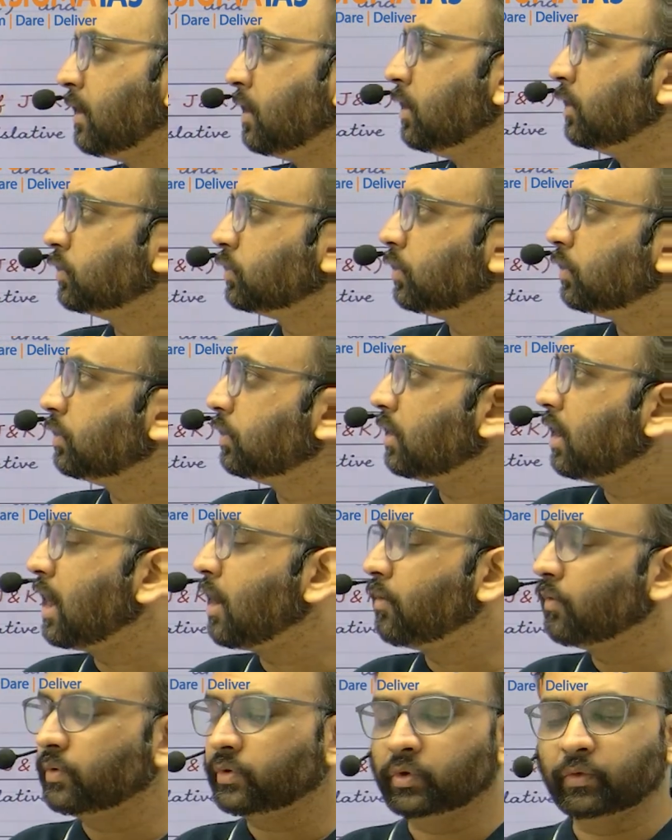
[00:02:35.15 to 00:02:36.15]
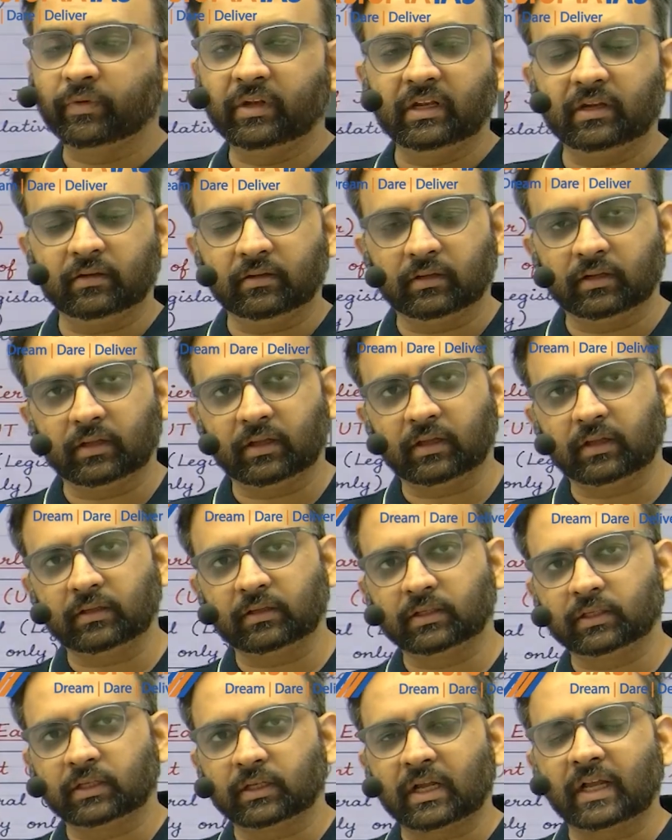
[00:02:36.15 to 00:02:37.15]
So how you will
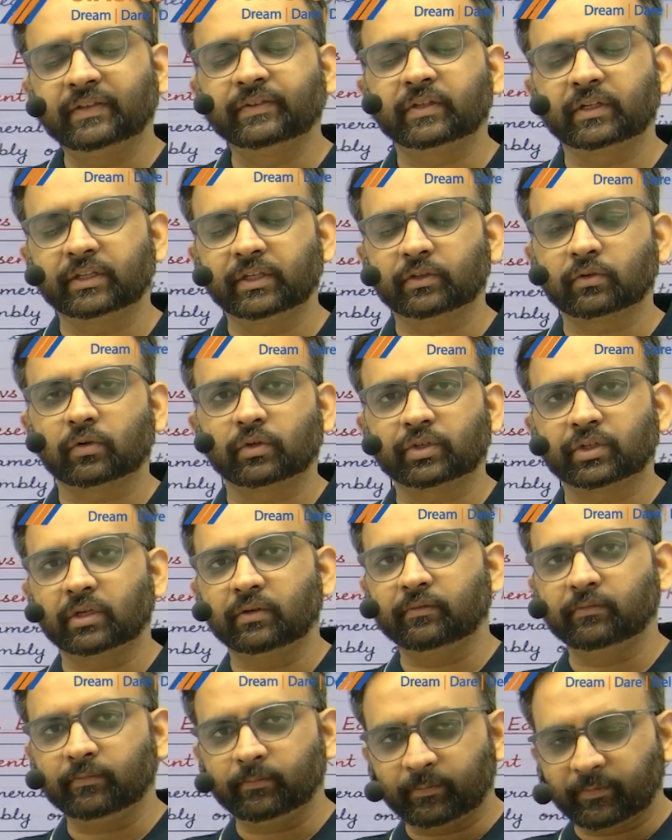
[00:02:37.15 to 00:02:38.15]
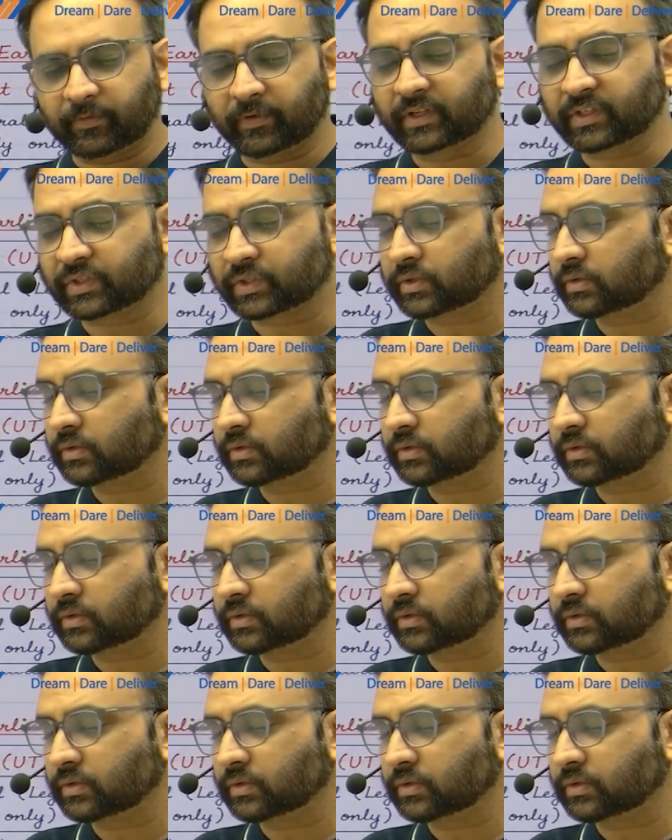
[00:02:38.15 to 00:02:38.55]
answer this question? First,